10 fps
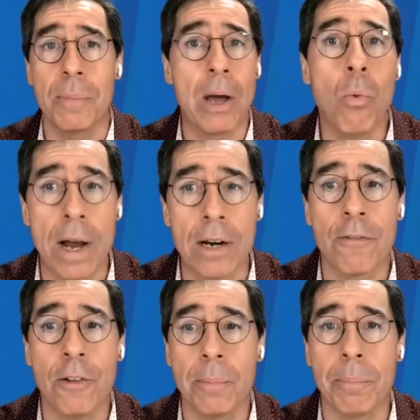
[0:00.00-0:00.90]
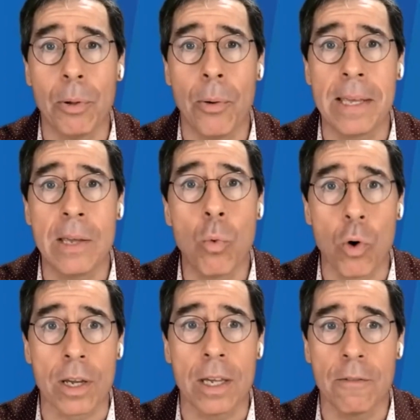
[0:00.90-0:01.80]
to be a wonderful employee
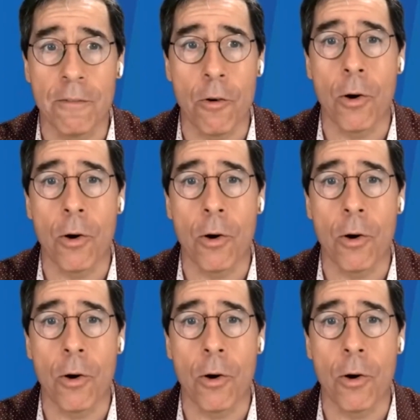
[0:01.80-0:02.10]
working